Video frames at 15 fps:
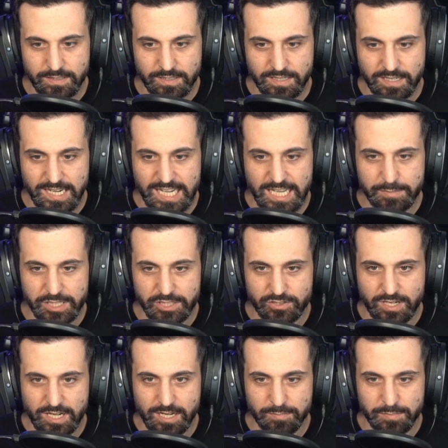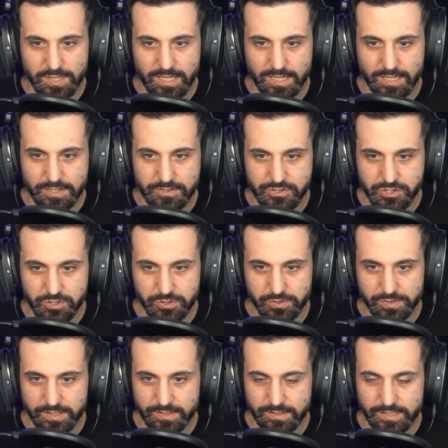I am gonna drop
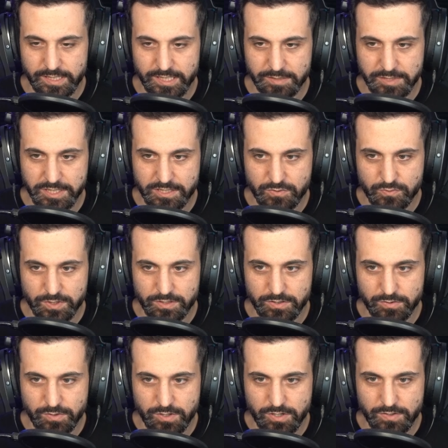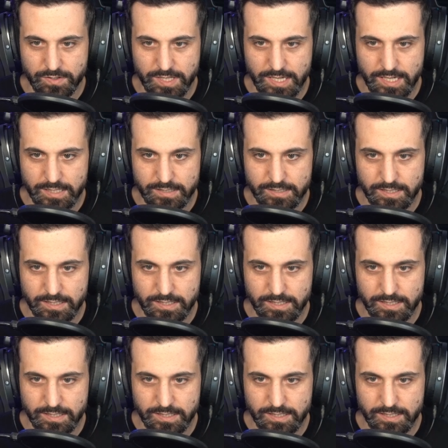Geodude and DD because we do know that.